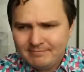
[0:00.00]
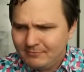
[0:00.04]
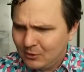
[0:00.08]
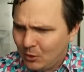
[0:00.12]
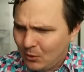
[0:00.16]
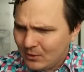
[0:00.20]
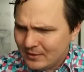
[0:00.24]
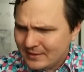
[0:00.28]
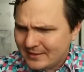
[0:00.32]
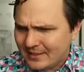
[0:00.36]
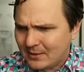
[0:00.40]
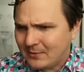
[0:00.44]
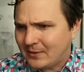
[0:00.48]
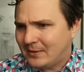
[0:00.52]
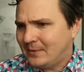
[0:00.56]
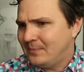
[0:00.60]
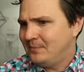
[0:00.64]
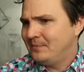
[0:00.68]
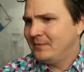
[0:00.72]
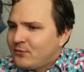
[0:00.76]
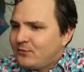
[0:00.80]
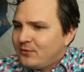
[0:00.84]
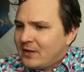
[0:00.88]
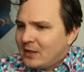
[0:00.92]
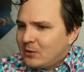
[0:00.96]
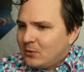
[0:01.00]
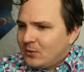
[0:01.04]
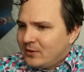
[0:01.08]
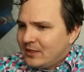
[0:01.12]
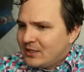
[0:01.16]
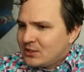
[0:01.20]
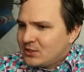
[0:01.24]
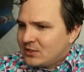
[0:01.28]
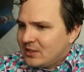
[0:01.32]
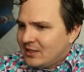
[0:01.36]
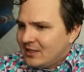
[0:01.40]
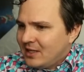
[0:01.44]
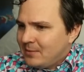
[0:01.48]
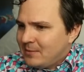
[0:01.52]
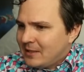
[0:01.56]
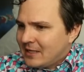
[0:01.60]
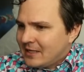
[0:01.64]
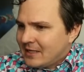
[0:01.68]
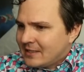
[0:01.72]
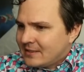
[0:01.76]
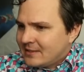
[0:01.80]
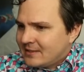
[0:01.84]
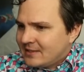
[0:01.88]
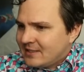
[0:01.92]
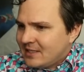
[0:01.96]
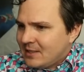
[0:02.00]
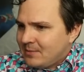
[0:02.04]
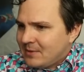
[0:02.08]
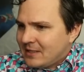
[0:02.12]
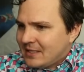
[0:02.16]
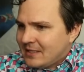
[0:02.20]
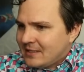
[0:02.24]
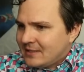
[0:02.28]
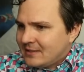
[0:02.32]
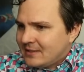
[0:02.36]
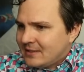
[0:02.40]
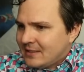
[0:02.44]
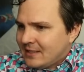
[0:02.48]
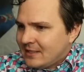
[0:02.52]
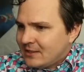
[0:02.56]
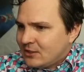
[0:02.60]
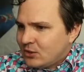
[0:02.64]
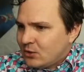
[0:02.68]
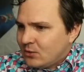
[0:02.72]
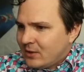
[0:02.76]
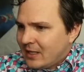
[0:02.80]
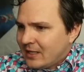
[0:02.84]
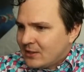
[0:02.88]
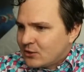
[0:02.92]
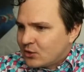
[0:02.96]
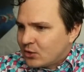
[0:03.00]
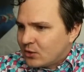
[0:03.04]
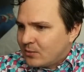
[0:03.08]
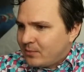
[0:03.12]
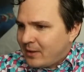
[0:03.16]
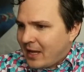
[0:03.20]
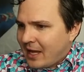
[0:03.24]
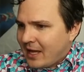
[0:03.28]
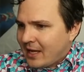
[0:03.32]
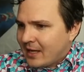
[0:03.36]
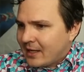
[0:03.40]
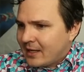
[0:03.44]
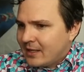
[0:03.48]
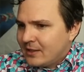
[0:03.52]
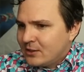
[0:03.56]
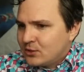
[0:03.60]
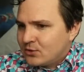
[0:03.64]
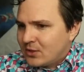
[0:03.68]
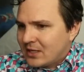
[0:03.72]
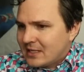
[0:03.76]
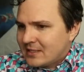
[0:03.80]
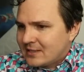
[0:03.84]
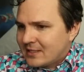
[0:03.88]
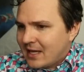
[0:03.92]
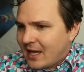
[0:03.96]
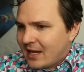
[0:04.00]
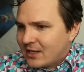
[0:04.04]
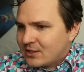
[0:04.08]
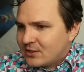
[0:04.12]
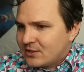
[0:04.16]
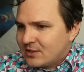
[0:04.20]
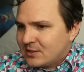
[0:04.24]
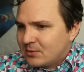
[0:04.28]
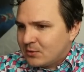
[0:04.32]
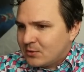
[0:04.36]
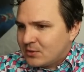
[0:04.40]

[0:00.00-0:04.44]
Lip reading: Of course they will. The Fed will initially limit its CBDC to interbank transactions,